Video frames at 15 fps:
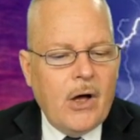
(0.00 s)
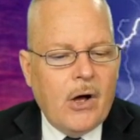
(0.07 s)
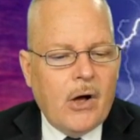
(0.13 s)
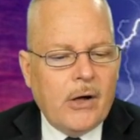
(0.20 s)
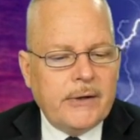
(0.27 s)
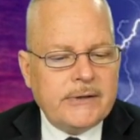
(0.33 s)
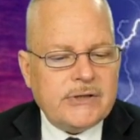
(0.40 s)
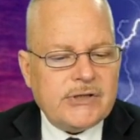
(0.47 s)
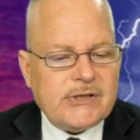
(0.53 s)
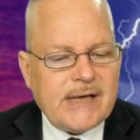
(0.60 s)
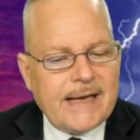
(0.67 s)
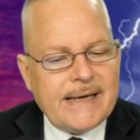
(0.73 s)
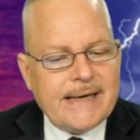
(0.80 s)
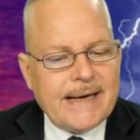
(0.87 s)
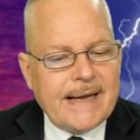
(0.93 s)
On
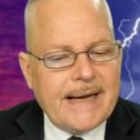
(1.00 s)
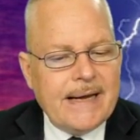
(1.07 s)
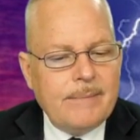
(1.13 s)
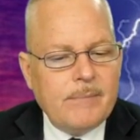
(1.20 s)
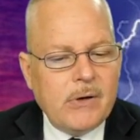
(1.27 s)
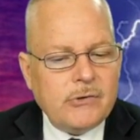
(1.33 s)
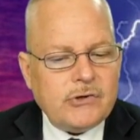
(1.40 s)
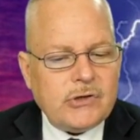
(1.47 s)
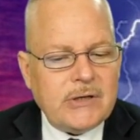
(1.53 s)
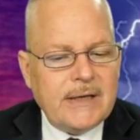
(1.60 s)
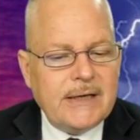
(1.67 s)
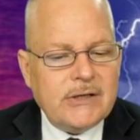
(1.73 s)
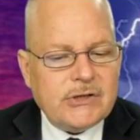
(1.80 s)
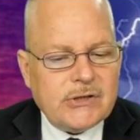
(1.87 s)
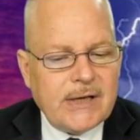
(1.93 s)
Sunday,
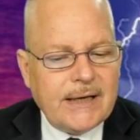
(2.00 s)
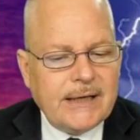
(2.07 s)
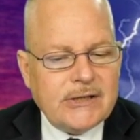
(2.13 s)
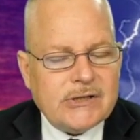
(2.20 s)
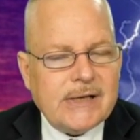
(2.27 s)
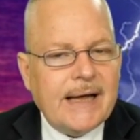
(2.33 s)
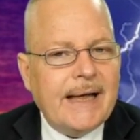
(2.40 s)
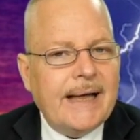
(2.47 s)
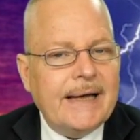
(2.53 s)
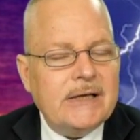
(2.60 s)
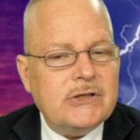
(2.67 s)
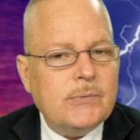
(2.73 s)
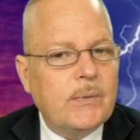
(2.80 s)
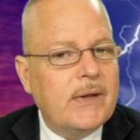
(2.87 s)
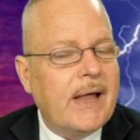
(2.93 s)
mostly sunny
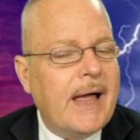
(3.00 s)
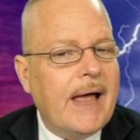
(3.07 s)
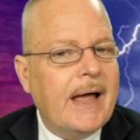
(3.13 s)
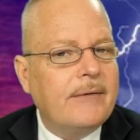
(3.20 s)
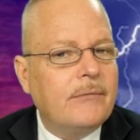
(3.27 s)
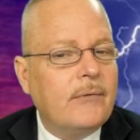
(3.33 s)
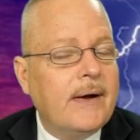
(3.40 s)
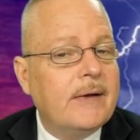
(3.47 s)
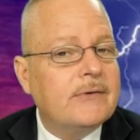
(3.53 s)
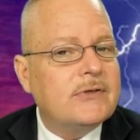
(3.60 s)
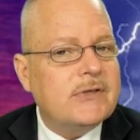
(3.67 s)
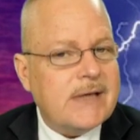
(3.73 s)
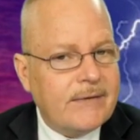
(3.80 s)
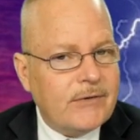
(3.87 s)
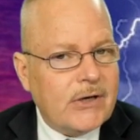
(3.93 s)
skies with a high of around
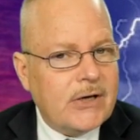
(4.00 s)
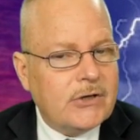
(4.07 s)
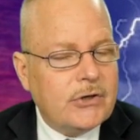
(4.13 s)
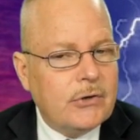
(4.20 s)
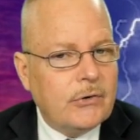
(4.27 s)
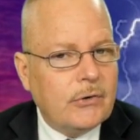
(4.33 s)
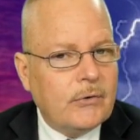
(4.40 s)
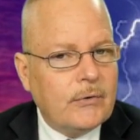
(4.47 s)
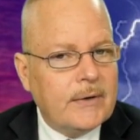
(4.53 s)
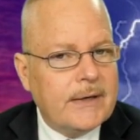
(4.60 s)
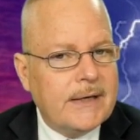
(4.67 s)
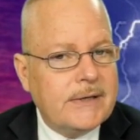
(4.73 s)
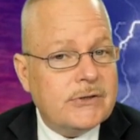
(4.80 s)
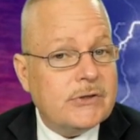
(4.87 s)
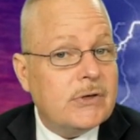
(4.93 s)
72 degrees.